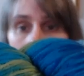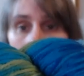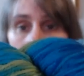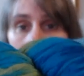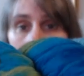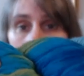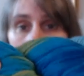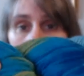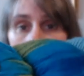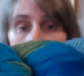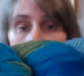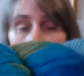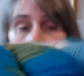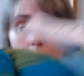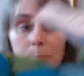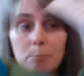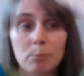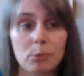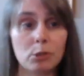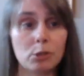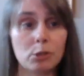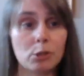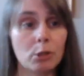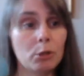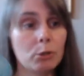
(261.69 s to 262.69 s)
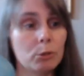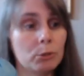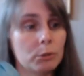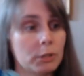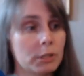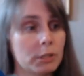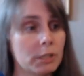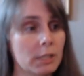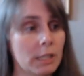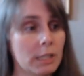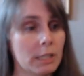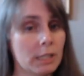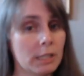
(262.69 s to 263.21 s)
I
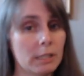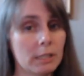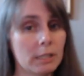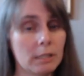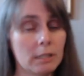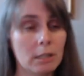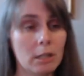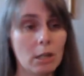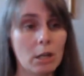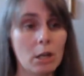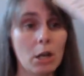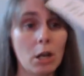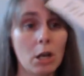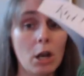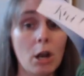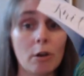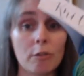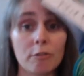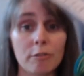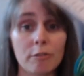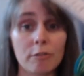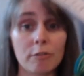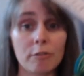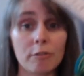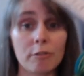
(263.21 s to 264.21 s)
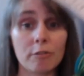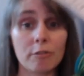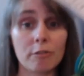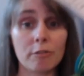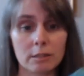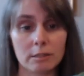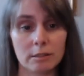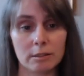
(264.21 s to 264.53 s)
absolutely love it.